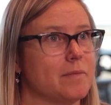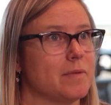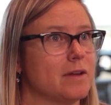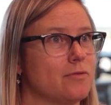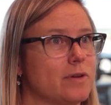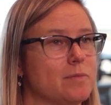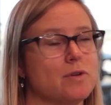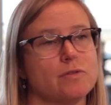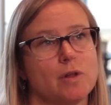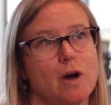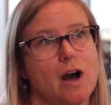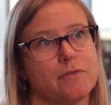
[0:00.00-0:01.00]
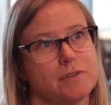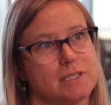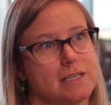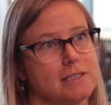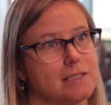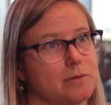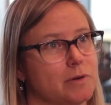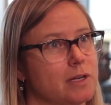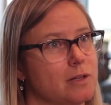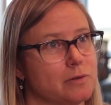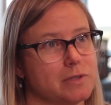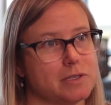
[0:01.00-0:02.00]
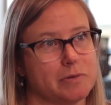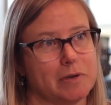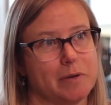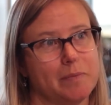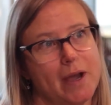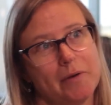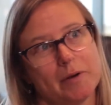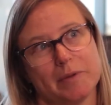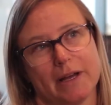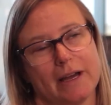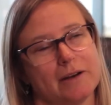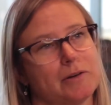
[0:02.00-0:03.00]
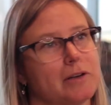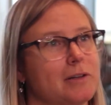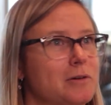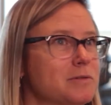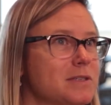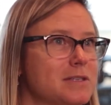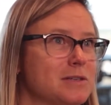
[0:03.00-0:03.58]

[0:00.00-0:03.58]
if we move offices and we're close to a power plant or close